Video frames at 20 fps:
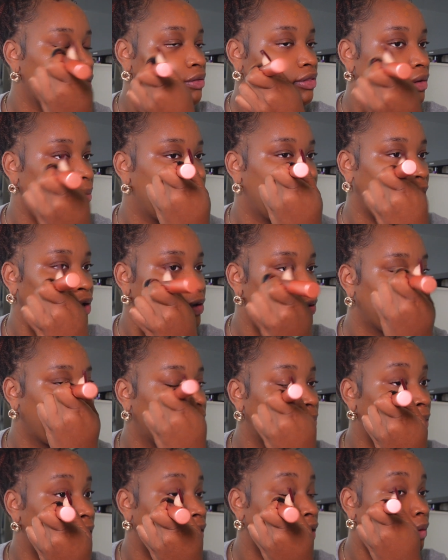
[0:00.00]
the better your
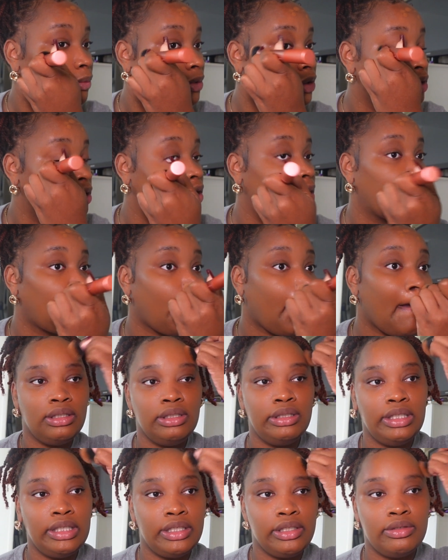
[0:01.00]
makeup will look.
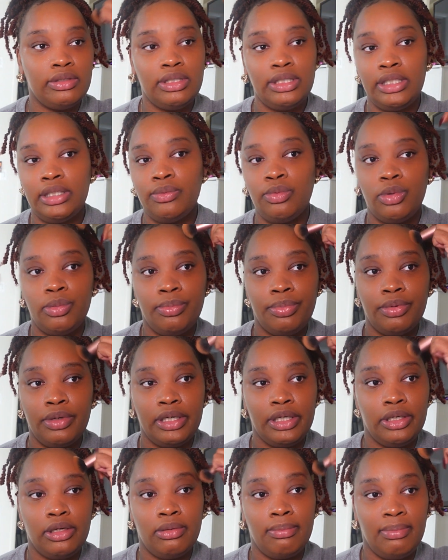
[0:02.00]
Literally will
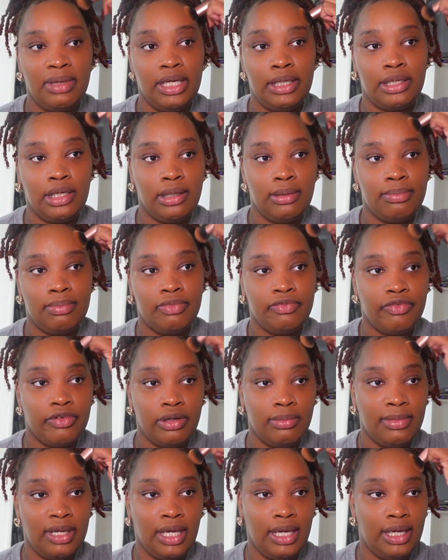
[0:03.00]
bring your makeup
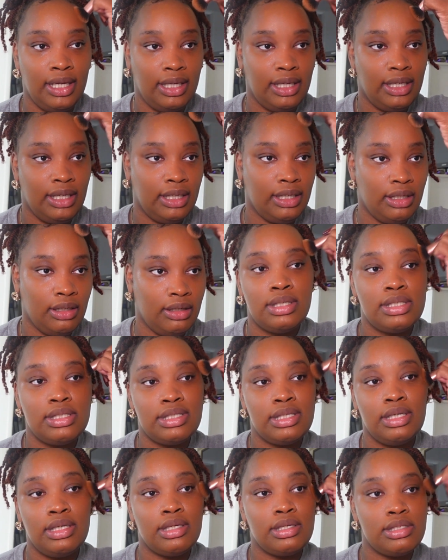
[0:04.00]
from a
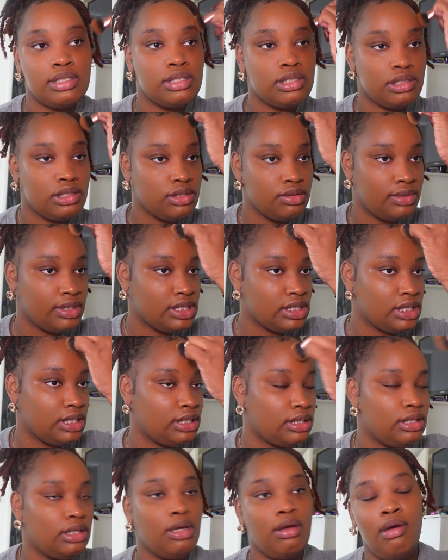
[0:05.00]
6 to a
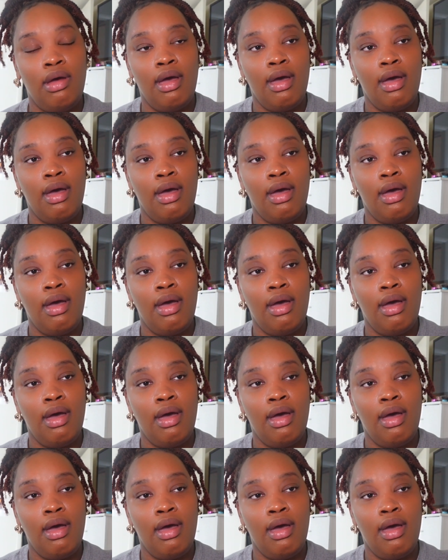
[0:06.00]
10.